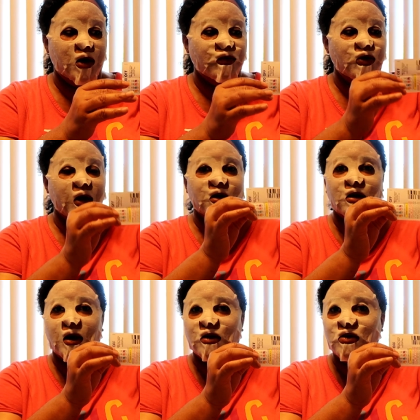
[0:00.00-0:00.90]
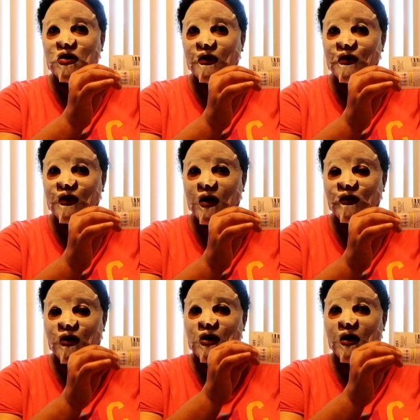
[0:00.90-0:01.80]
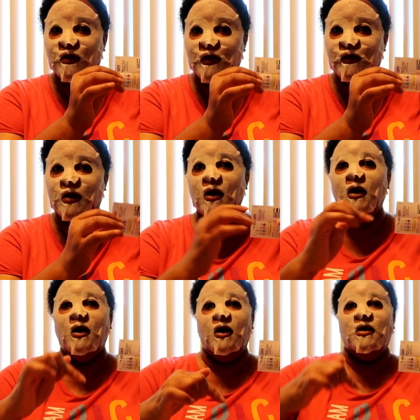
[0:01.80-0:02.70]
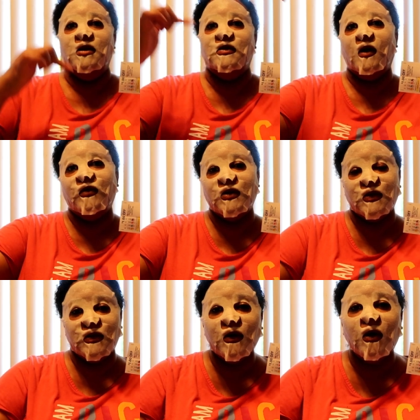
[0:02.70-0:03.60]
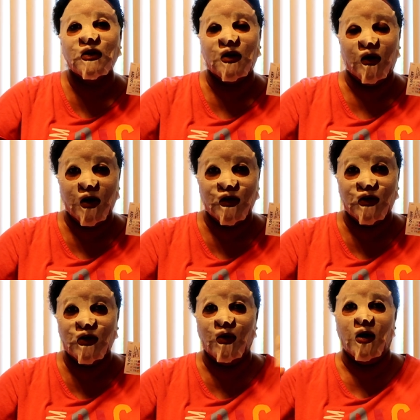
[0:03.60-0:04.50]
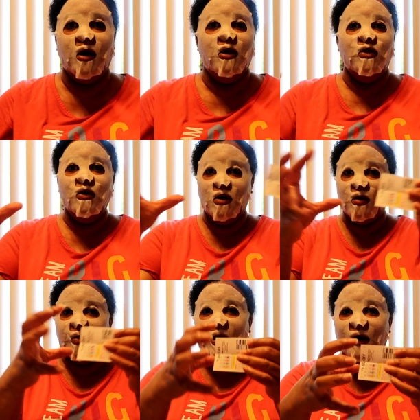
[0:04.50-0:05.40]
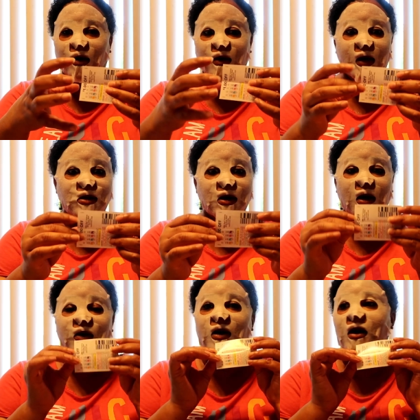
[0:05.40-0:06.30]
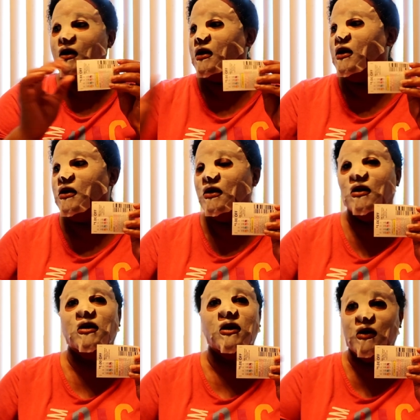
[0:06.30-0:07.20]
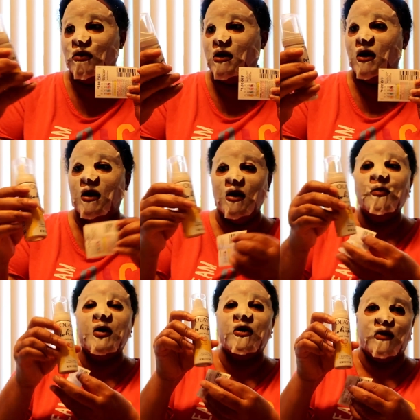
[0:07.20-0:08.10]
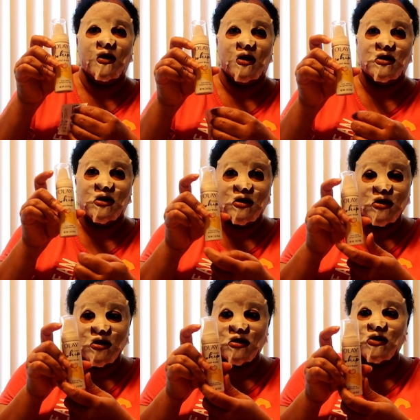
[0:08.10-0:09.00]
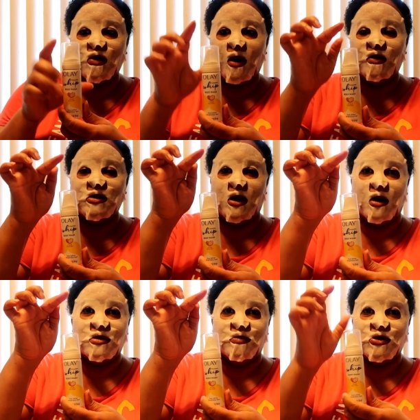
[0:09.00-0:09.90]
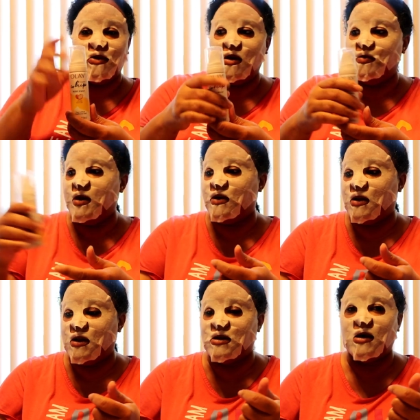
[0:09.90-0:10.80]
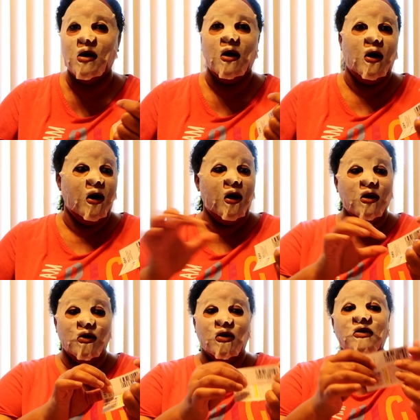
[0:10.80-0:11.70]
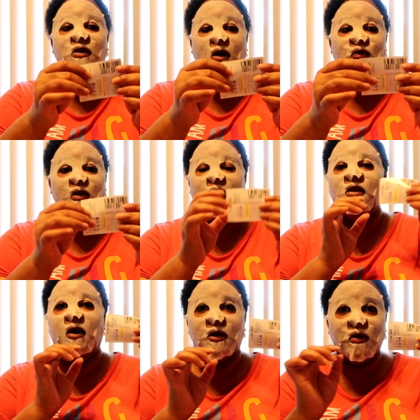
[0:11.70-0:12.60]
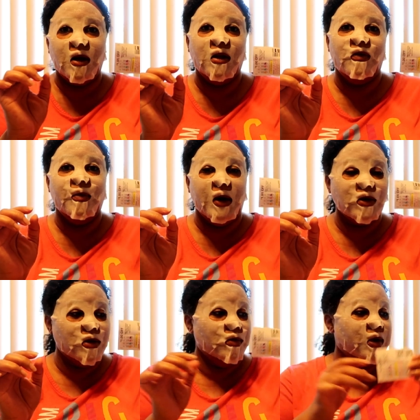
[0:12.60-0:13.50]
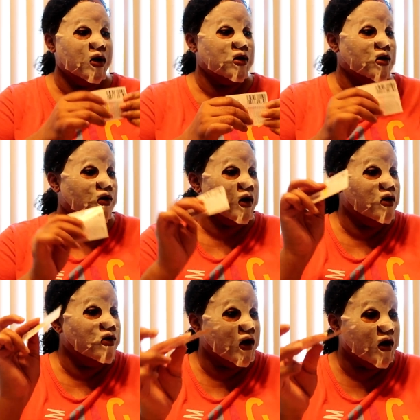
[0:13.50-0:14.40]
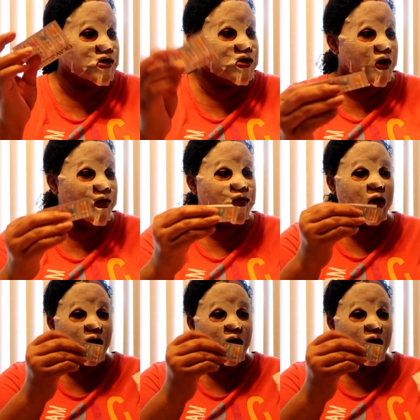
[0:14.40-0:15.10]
off. You got $1.75 or $1.50, and then say for instance on sale in the store. You can combine all that together and literally, and they're bigger than this. This is just a trial size. I'm sure they're bigger than this, and you can save on that. That's what I love about couponing. Okay, you guys, so